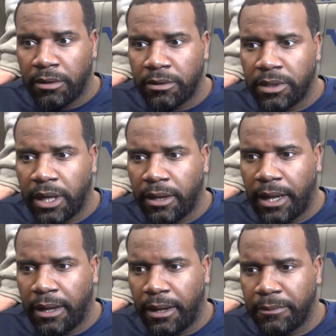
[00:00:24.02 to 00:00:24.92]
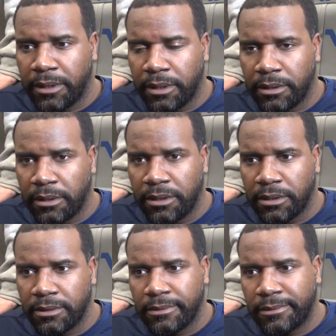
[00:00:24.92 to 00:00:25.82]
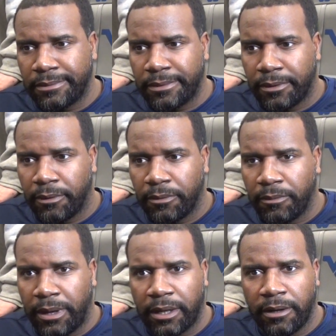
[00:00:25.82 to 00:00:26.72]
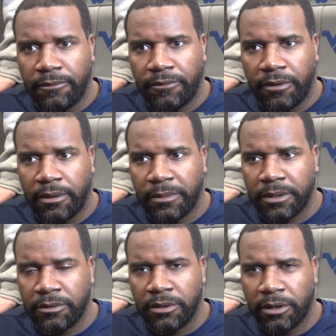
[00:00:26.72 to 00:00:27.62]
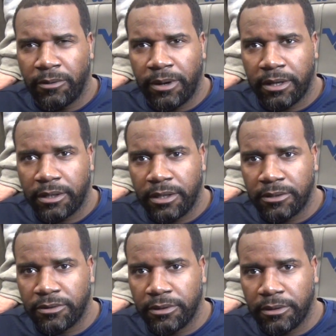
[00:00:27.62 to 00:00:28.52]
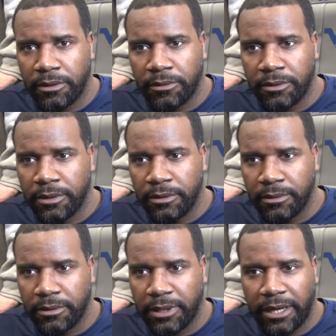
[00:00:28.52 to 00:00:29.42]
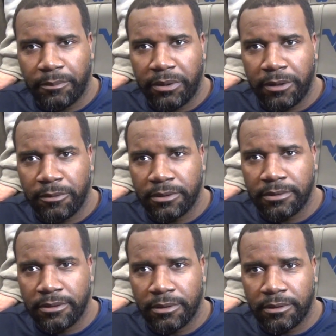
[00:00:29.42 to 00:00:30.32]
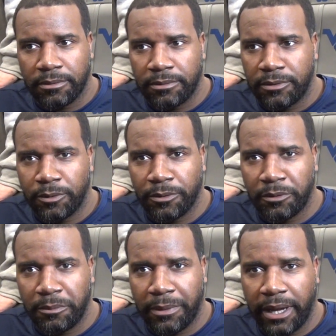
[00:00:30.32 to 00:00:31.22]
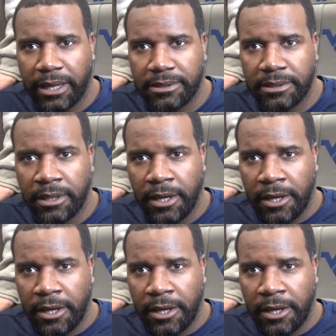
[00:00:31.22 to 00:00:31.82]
Oh, no doubt. I mean, you know, where I come from and you look around the country, you know, you got to play with, you know, two and three backs.